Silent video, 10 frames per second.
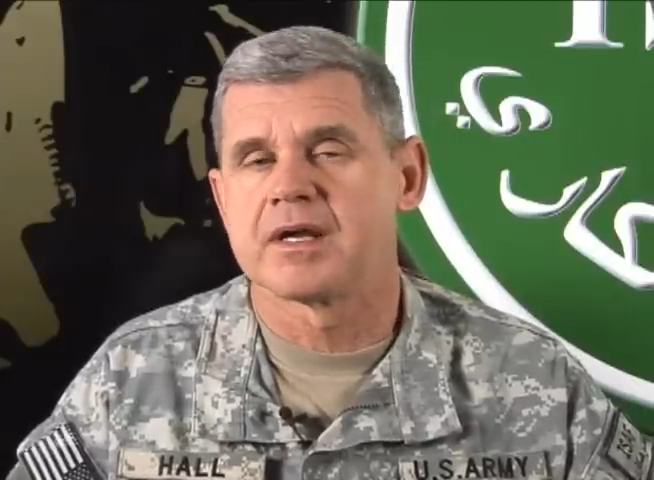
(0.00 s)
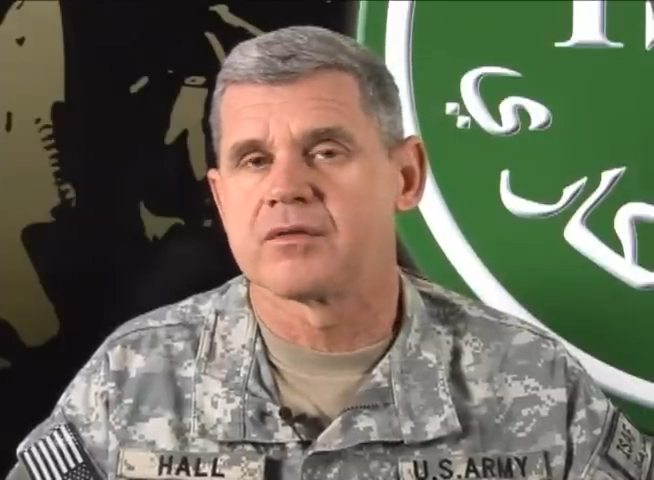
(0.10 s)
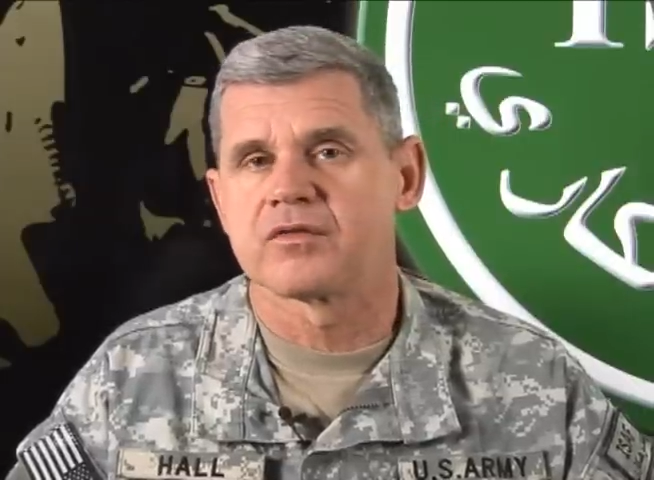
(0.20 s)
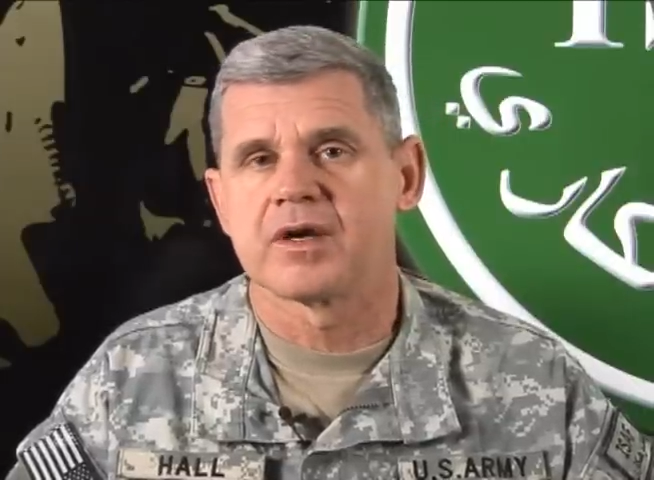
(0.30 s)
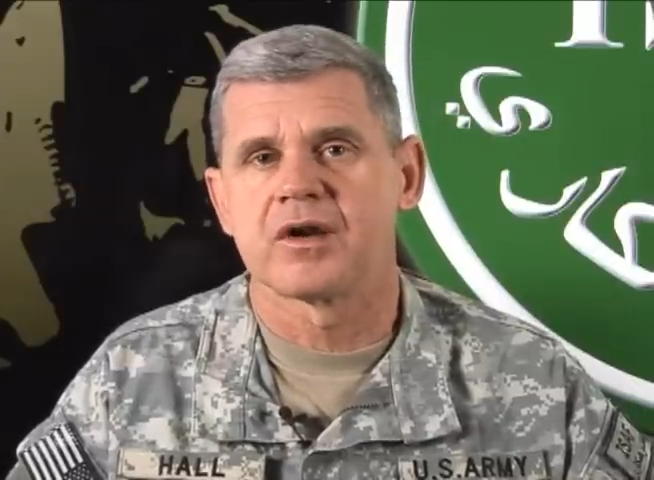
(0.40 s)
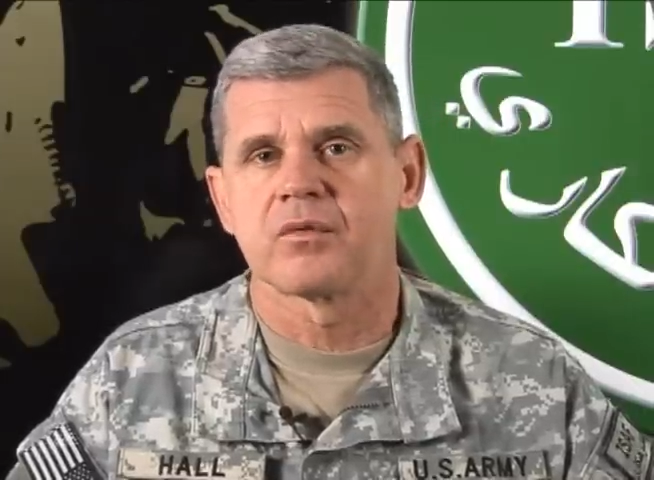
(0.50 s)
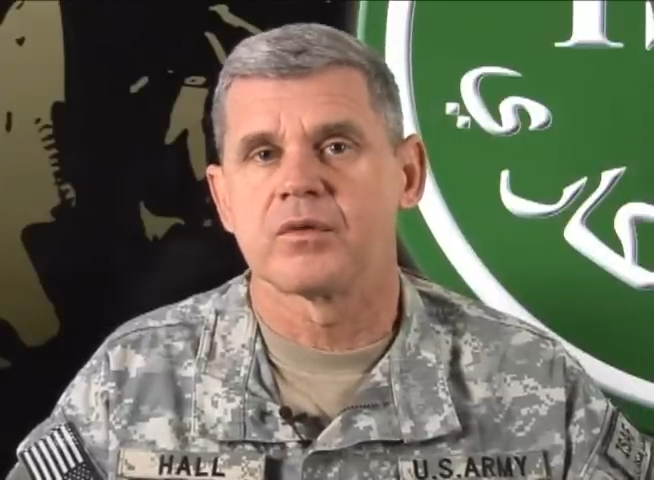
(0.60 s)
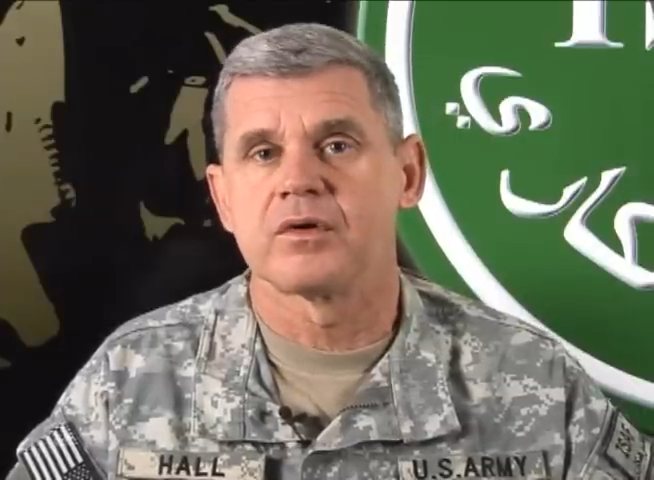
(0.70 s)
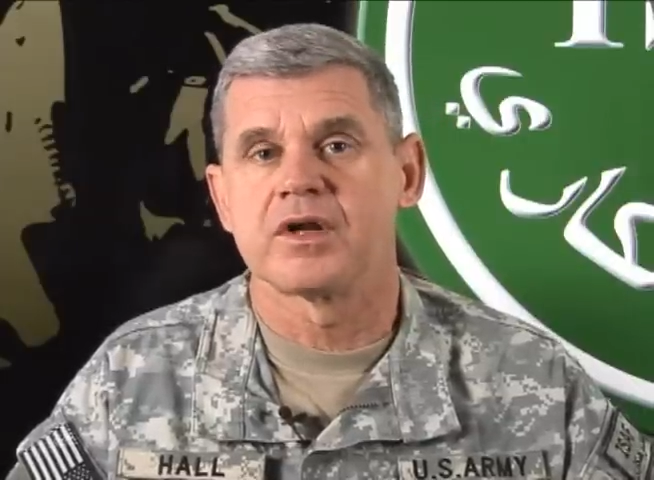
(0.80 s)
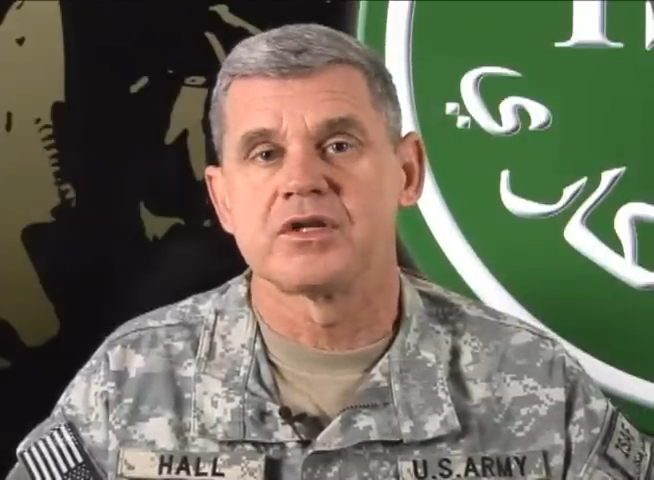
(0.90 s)
on the other side of the
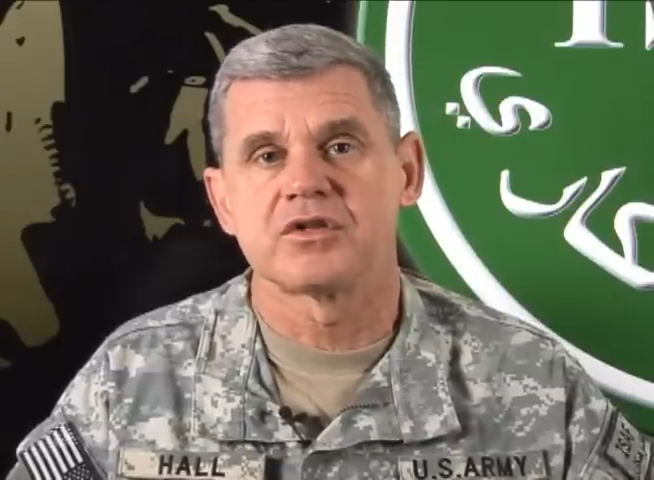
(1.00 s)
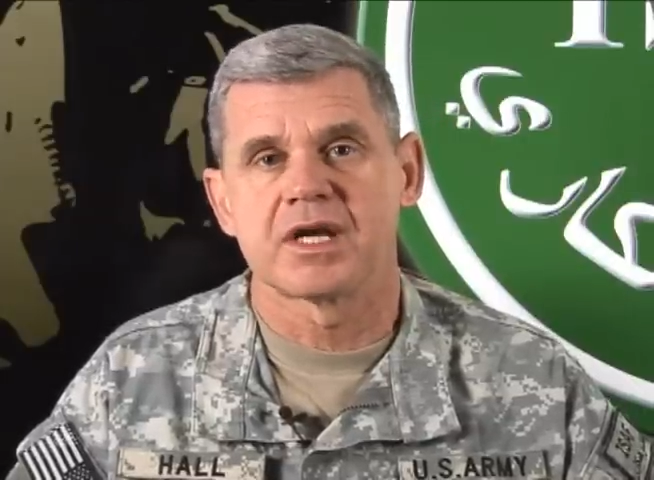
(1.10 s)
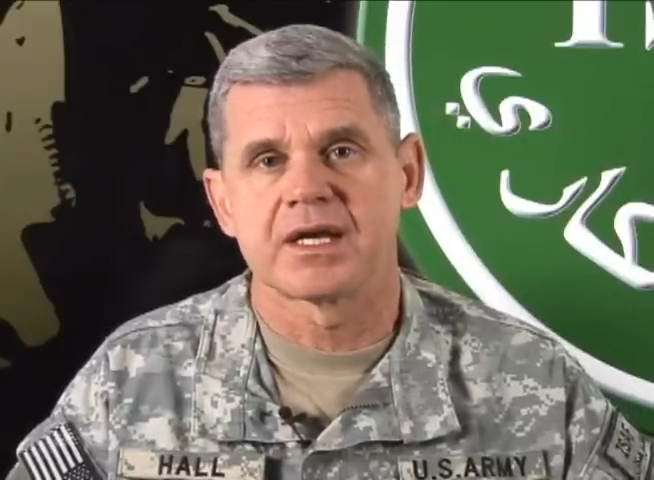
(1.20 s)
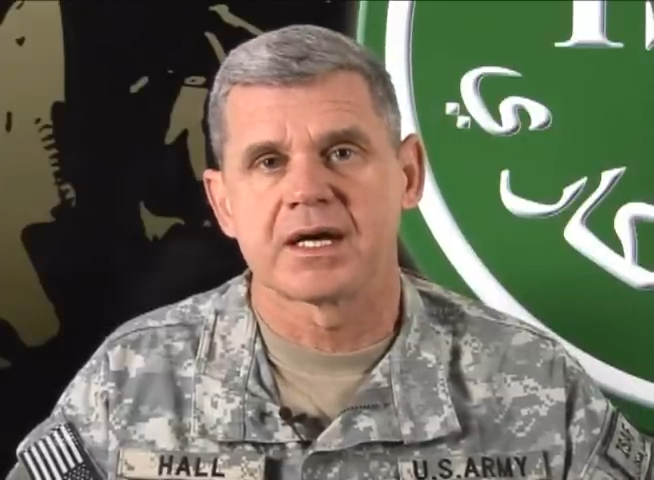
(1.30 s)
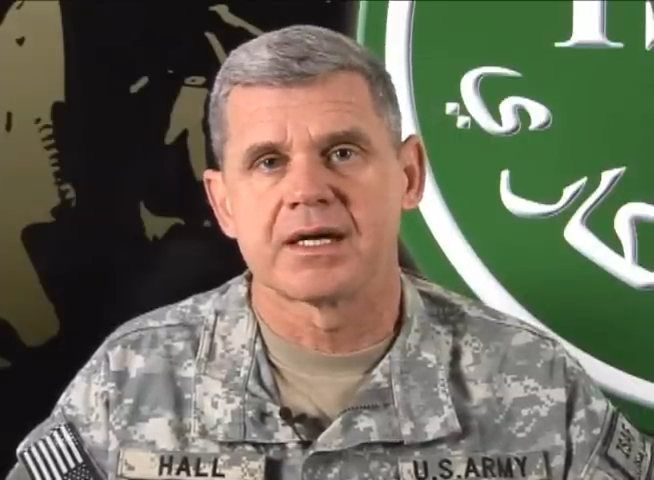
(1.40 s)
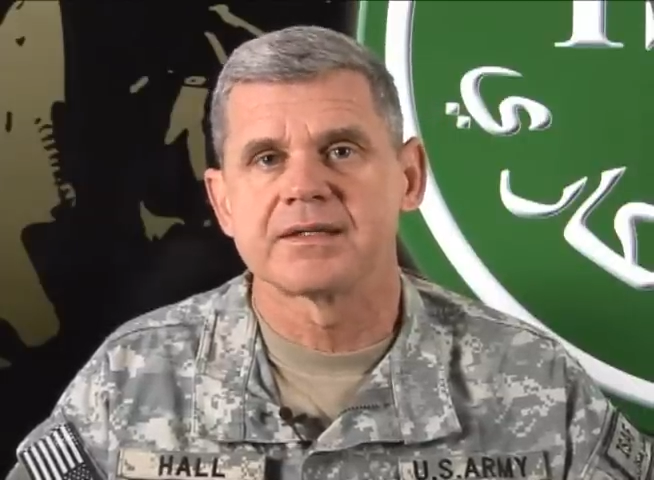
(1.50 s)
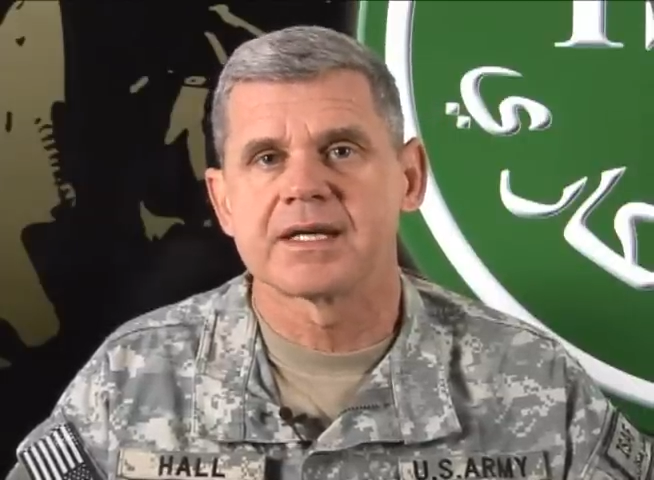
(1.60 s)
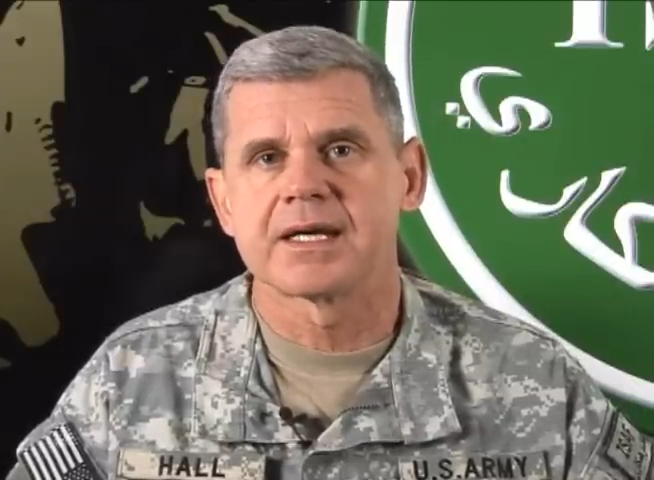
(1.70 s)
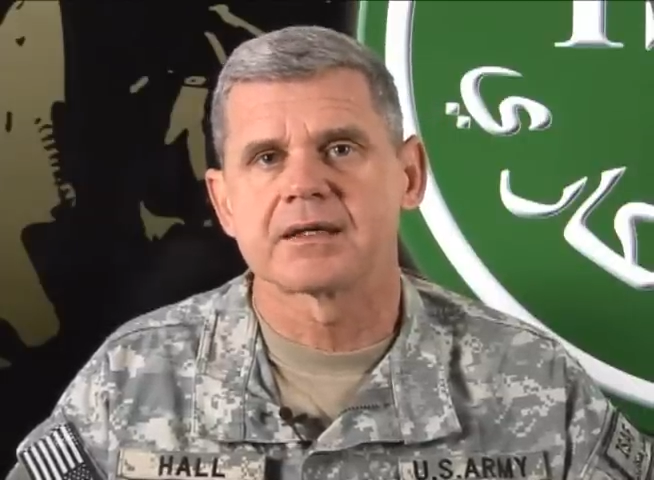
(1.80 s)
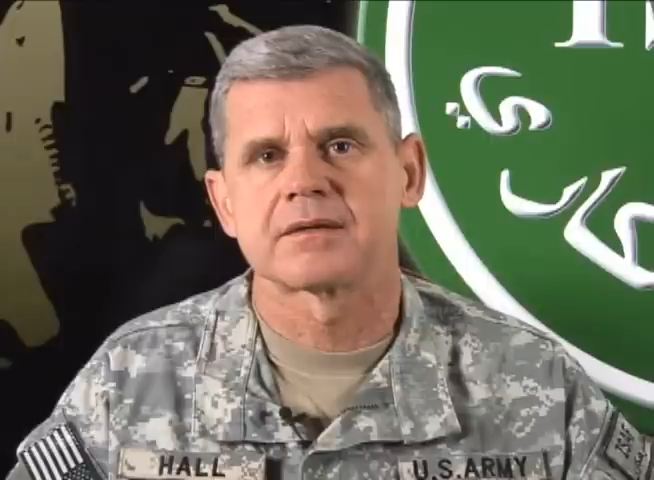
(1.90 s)
road, and you take
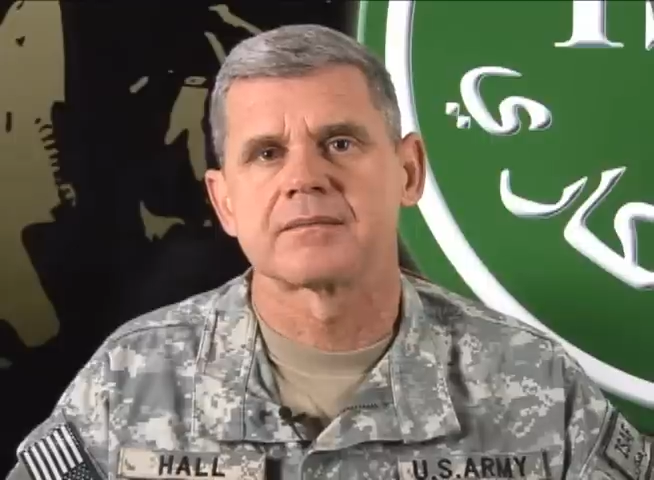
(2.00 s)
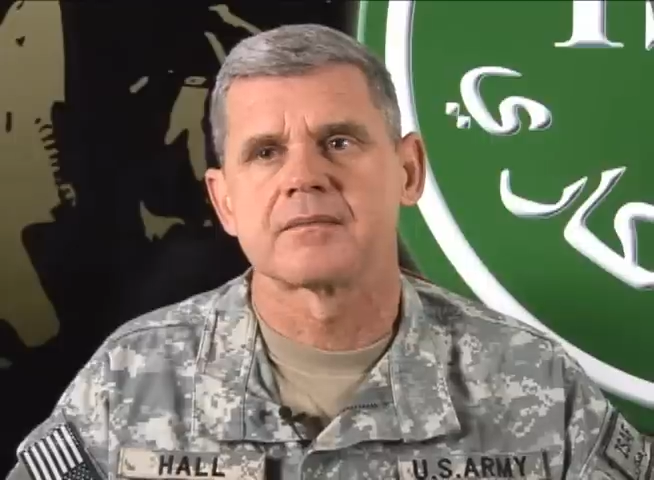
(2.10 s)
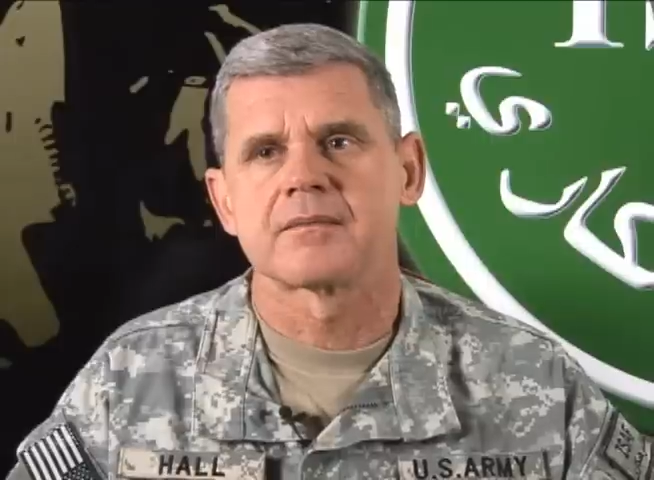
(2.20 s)
contact